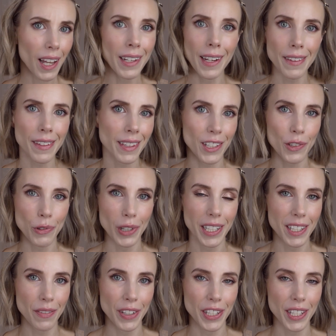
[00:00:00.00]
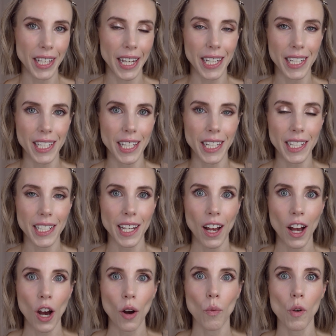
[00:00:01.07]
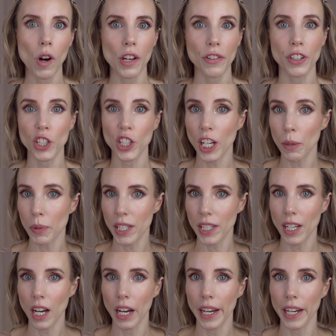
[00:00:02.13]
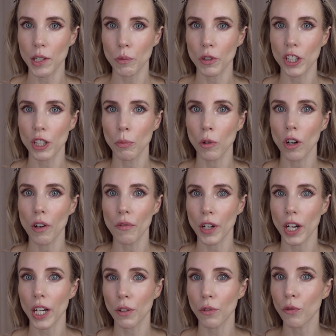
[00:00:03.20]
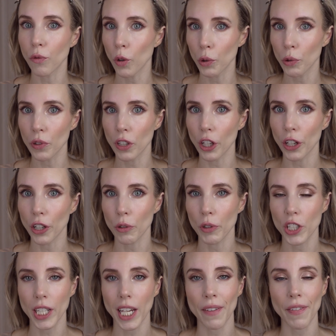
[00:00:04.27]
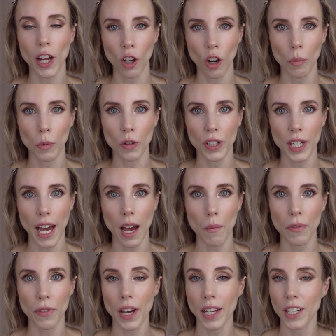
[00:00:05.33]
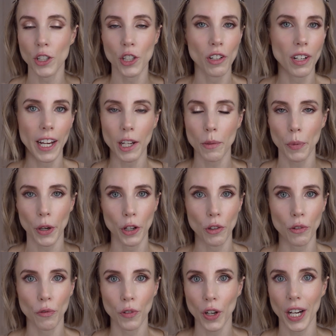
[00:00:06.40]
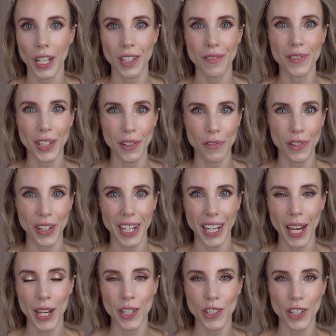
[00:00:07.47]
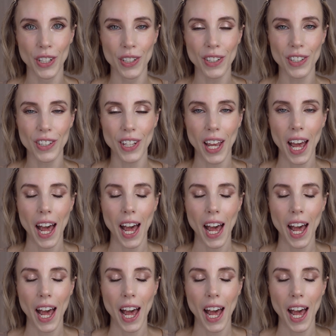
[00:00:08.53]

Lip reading: and I think that's really sophisticated, whilst the cheaper side was more of a kind of foiled look, which gave it a lot more depth, and I do like both for kind of different occasions.